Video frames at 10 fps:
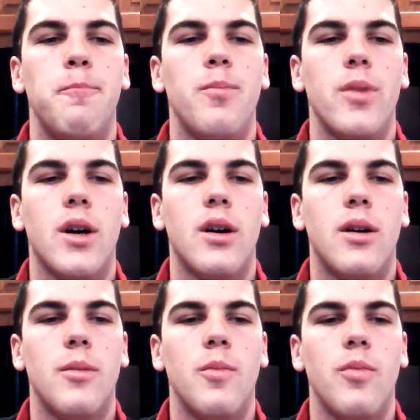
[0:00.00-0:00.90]

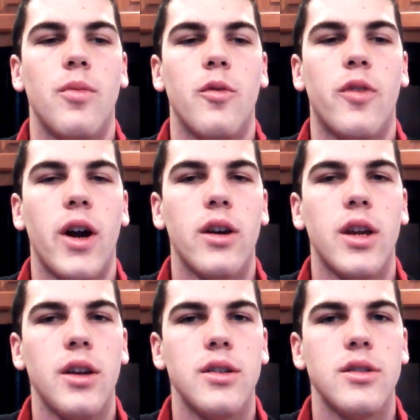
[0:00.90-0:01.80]
Fire
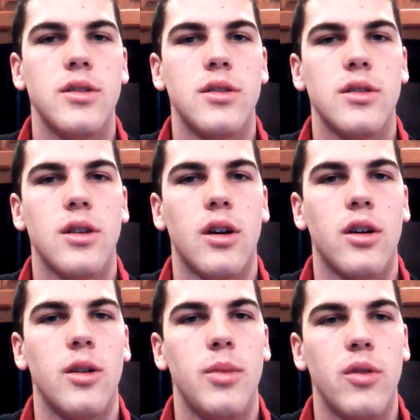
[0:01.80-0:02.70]
Kings are going
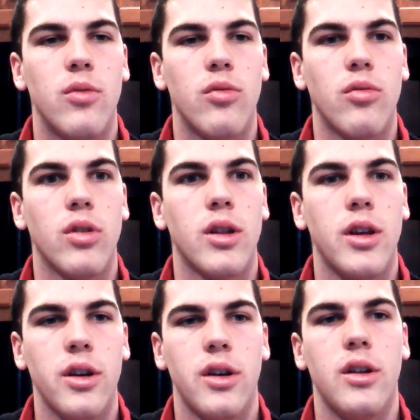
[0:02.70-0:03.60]
to be really
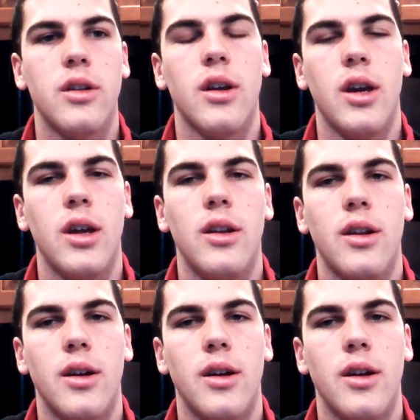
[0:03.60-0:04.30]
good, and